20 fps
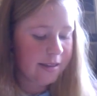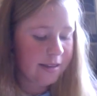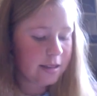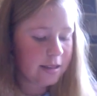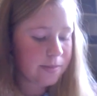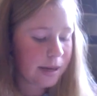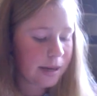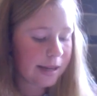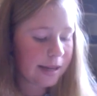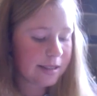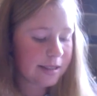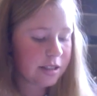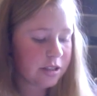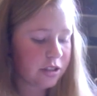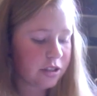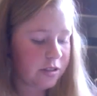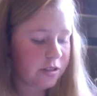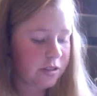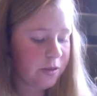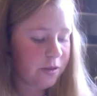This passage
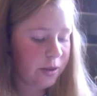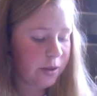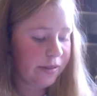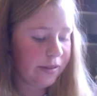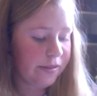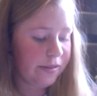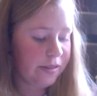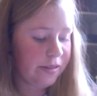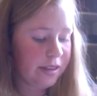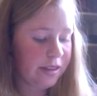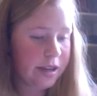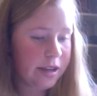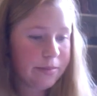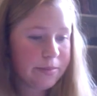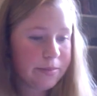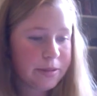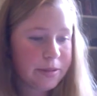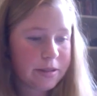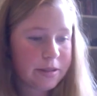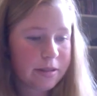is full of
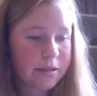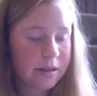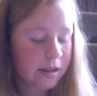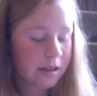themes,